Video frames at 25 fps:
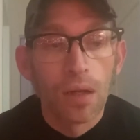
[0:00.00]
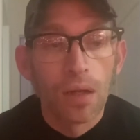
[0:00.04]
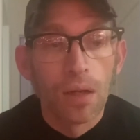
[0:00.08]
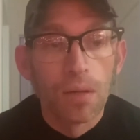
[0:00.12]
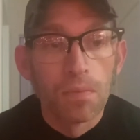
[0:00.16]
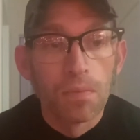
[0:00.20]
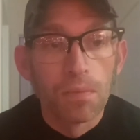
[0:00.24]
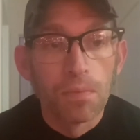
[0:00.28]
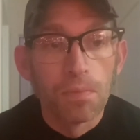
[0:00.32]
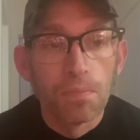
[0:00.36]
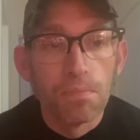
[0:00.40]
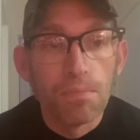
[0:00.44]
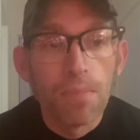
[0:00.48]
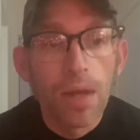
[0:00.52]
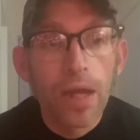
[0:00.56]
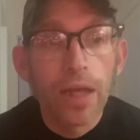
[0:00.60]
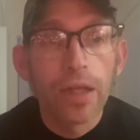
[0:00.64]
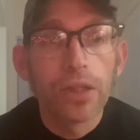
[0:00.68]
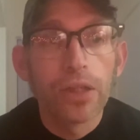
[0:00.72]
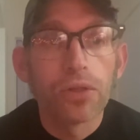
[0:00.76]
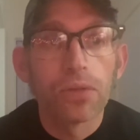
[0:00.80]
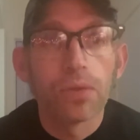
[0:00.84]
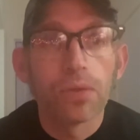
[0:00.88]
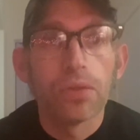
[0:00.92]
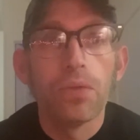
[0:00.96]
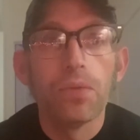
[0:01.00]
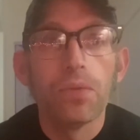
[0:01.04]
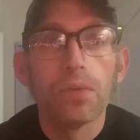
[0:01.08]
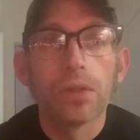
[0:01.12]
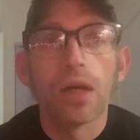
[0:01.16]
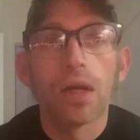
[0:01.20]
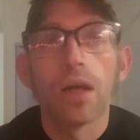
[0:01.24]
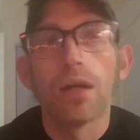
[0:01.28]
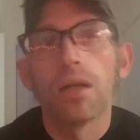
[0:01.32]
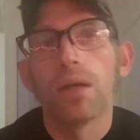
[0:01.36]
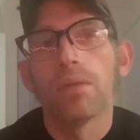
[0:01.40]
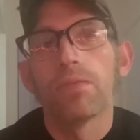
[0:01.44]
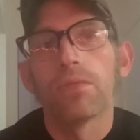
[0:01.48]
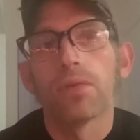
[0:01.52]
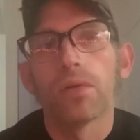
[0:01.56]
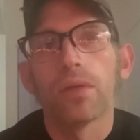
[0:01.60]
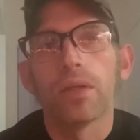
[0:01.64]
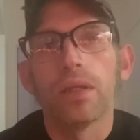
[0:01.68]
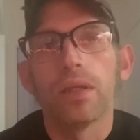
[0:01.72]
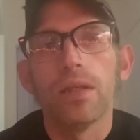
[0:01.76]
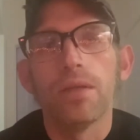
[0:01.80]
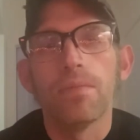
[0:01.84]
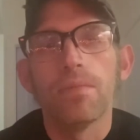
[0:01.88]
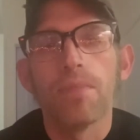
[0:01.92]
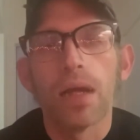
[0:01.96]
make sure you sign up for
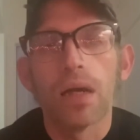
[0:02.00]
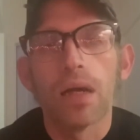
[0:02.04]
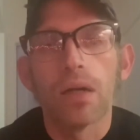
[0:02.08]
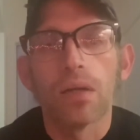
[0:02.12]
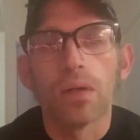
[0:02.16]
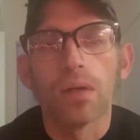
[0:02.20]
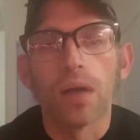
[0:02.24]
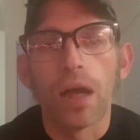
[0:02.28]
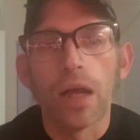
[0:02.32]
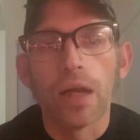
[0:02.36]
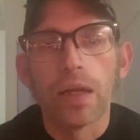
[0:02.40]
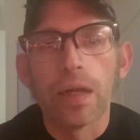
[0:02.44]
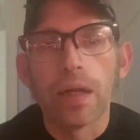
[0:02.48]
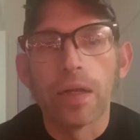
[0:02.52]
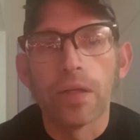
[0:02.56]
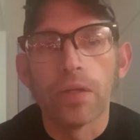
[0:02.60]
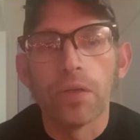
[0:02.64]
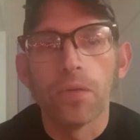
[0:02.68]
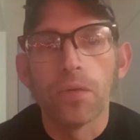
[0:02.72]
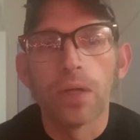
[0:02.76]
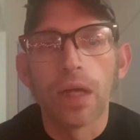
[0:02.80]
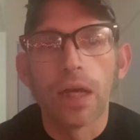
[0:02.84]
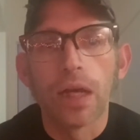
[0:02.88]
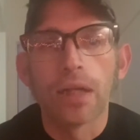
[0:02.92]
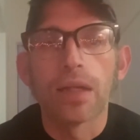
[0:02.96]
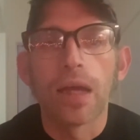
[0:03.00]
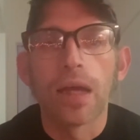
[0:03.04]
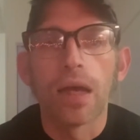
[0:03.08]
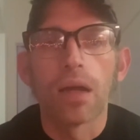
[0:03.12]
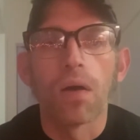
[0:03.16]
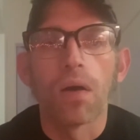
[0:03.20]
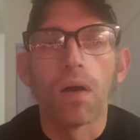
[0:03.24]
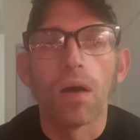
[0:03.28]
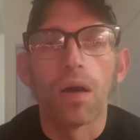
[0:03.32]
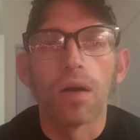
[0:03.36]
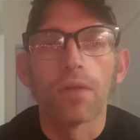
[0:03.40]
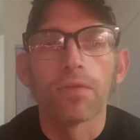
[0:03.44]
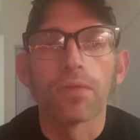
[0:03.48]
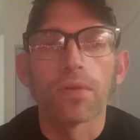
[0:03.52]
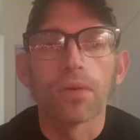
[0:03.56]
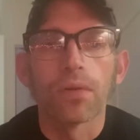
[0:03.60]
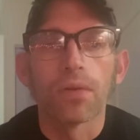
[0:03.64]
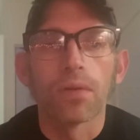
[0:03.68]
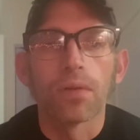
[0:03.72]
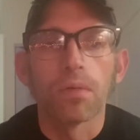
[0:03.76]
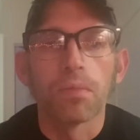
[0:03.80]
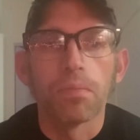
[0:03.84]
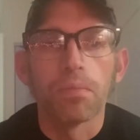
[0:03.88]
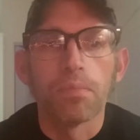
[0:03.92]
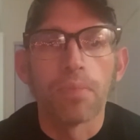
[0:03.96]
the email and then you get that
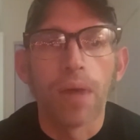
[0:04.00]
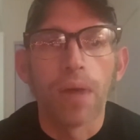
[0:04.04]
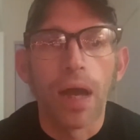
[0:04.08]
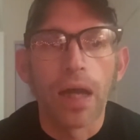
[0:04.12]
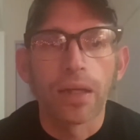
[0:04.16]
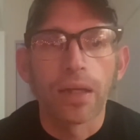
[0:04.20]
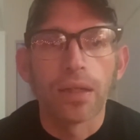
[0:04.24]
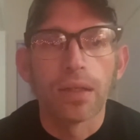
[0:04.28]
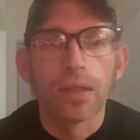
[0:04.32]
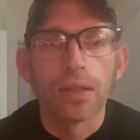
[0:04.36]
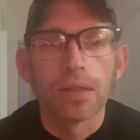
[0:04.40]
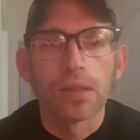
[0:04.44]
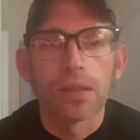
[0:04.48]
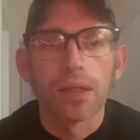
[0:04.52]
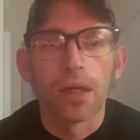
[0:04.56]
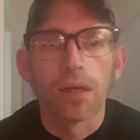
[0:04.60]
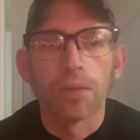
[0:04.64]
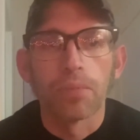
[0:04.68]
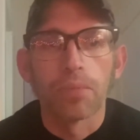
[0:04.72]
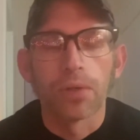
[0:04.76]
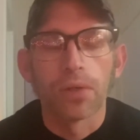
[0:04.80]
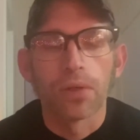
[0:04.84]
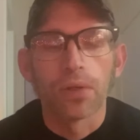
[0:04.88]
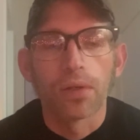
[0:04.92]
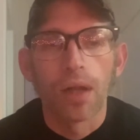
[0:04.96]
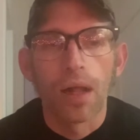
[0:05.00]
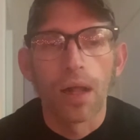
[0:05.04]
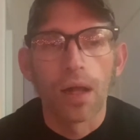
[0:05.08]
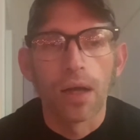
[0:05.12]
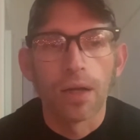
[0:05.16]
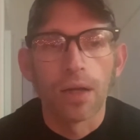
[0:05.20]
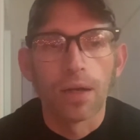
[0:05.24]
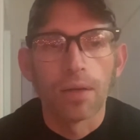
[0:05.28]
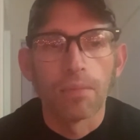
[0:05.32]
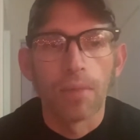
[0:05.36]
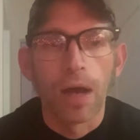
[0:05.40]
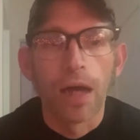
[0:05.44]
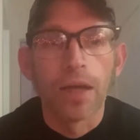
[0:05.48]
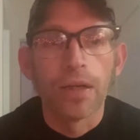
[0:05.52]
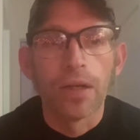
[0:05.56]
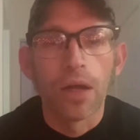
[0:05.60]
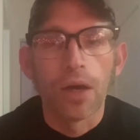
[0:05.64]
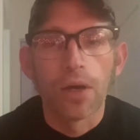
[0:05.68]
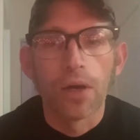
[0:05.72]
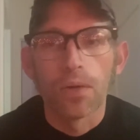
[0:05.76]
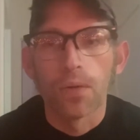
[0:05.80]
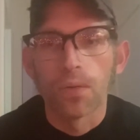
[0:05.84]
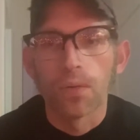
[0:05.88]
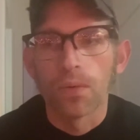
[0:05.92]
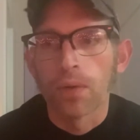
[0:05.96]
offer back in the summer. I
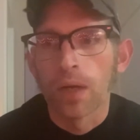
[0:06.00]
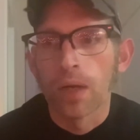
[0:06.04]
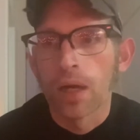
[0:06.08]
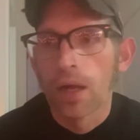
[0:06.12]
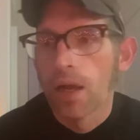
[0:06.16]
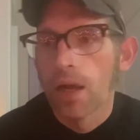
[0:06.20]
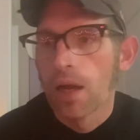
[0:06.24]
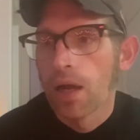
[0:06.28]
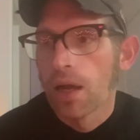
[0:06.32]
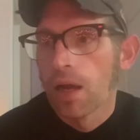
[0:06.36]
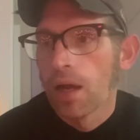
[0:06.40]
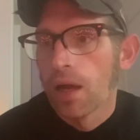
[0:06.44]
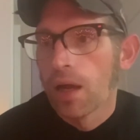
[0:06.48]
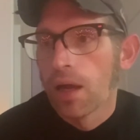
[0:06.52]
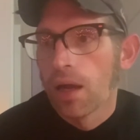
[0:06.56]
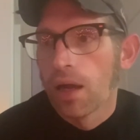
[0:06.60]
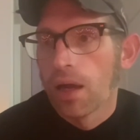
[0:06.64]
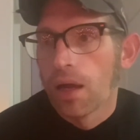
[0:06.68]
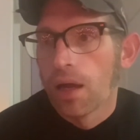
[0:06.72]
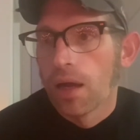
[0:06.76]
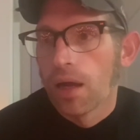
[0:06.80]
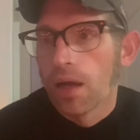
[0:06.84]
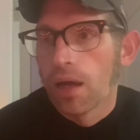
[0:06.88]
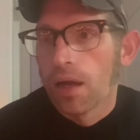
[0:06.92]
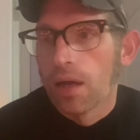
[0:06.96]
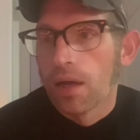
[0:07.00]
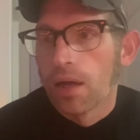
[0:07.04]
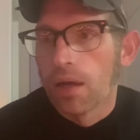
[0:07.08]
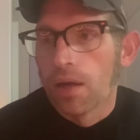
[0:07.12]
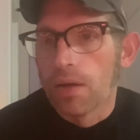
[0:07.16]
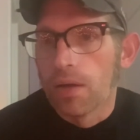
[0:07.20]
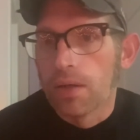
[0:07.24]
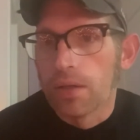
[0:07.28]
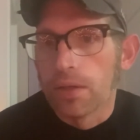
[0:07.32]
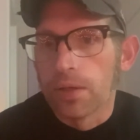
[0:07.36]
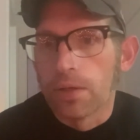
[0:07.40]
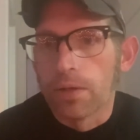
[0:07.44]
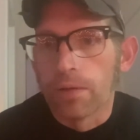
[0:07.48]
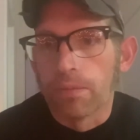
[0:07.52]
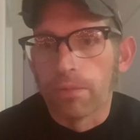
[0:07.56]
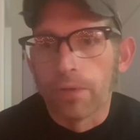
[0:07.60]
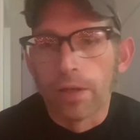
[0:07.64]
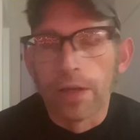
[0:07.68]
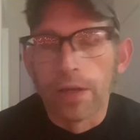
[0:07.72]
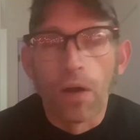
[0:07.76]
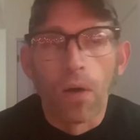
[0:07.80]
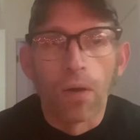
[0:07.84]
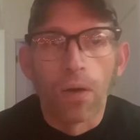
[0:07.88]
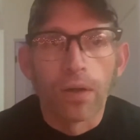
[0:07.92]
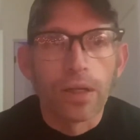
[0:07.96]
know
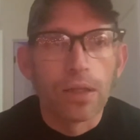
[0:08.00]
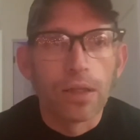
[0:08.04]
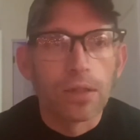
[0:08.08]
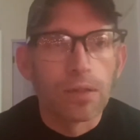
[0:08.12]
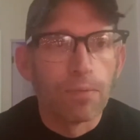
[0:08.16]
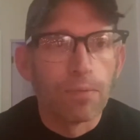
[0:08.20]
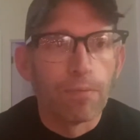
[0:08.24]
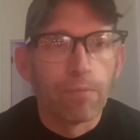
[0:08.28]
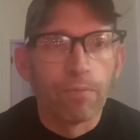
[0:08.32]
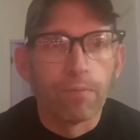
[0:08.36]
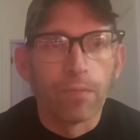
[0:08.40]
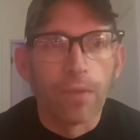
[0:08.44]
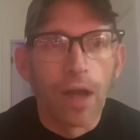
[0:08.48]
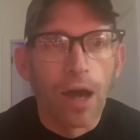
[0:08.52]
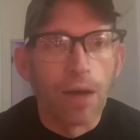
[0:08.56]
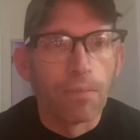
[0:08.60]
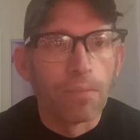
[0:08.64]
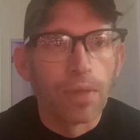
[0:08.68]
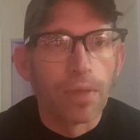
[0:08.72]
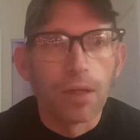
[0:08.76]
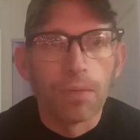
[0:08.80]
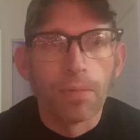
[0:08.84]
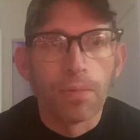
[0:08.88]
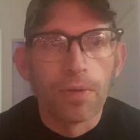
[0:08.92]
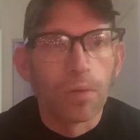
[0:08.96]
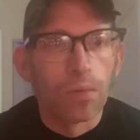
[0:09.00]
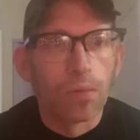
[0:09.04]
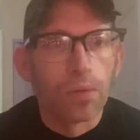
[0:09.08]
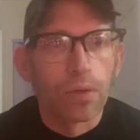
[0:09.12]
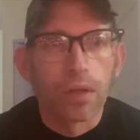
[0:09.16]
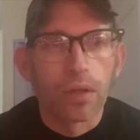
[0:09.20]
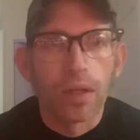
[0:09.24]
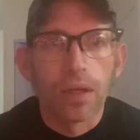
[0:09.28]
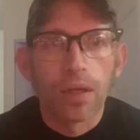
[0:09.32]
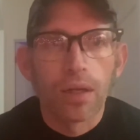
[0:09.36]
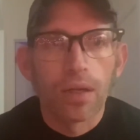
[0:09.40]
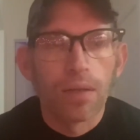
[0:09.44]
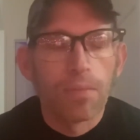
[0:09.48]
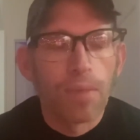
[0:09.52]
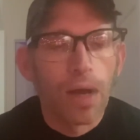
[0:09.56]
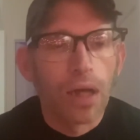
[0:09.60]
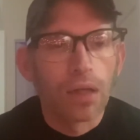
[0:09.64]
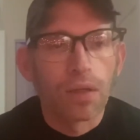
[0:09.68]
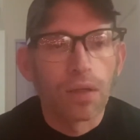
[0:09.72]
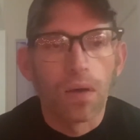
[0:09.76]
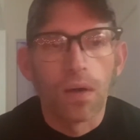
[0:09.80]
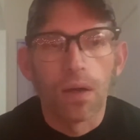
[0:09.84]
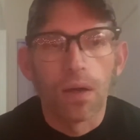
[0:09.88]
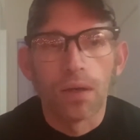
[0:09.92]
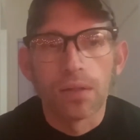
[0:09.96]
in August, not many people are thinking about the
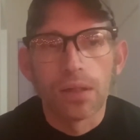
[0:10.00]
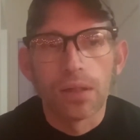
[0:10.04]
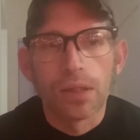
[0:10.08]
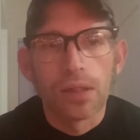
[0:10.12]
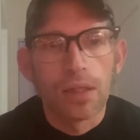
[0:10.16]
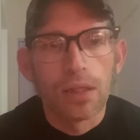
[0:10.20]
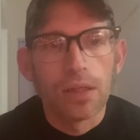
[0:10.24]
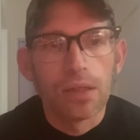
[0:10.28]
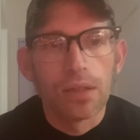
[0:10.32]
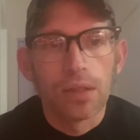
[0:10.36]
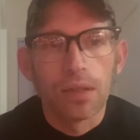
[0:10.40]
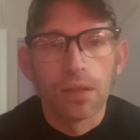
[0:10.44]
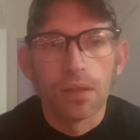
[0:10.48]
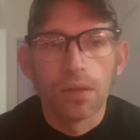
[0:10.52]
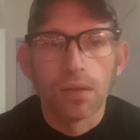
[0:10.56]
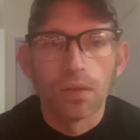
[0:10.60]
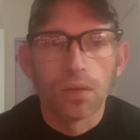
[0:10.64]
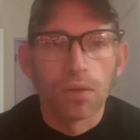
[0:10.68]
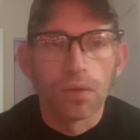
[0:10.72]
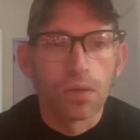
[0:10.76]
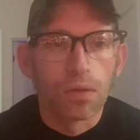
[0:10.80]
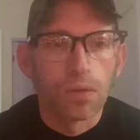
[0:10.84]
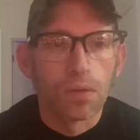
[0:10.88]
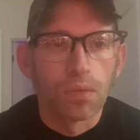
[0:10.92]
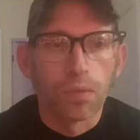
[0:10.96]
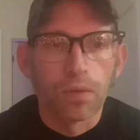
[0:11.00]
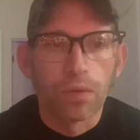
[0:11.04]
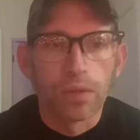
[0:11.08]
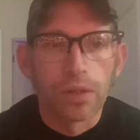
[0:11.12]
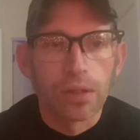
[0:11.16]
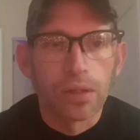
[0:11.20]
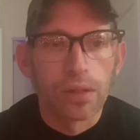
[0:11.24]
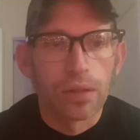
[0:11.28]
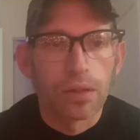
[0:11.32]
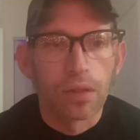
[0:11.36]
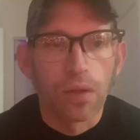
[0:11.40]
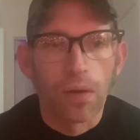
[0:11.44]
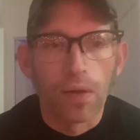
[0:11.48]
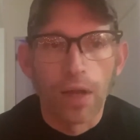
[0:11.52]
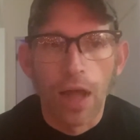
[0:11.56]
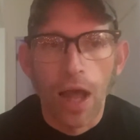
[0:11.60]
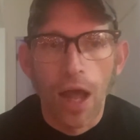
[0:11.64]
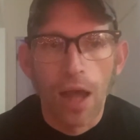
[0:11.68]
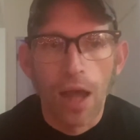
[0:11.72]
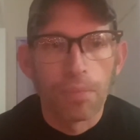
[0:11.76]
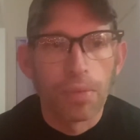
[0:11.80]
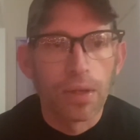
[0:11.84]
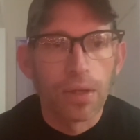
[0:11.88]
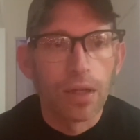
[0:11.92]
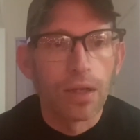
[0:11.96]
haunt season or what's going to
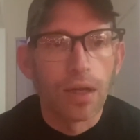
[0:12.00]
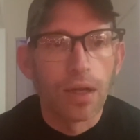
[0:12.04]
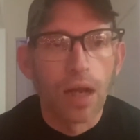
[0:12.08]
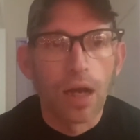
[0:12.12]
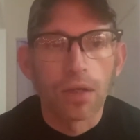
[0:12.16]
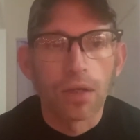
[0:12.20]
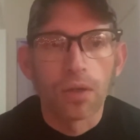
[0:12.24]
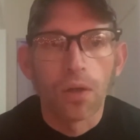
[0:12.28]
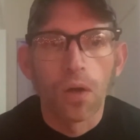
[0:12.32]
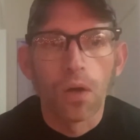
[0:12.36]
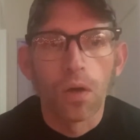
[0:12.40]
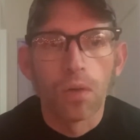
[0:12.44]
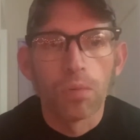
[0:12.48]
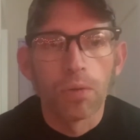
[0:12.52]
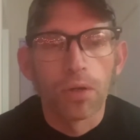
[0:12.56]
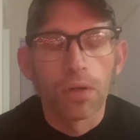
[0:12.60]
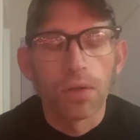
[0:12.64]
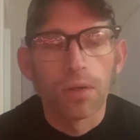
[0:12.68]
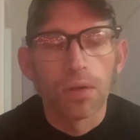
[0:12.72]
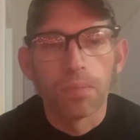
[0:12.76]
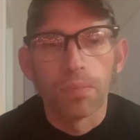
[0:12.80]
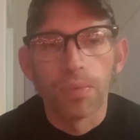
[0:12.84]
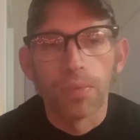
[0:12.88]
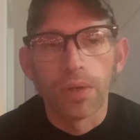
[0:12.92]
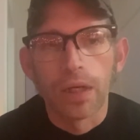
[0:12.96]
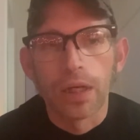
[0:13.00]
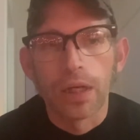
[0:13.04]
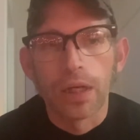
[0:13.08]
happen in October, but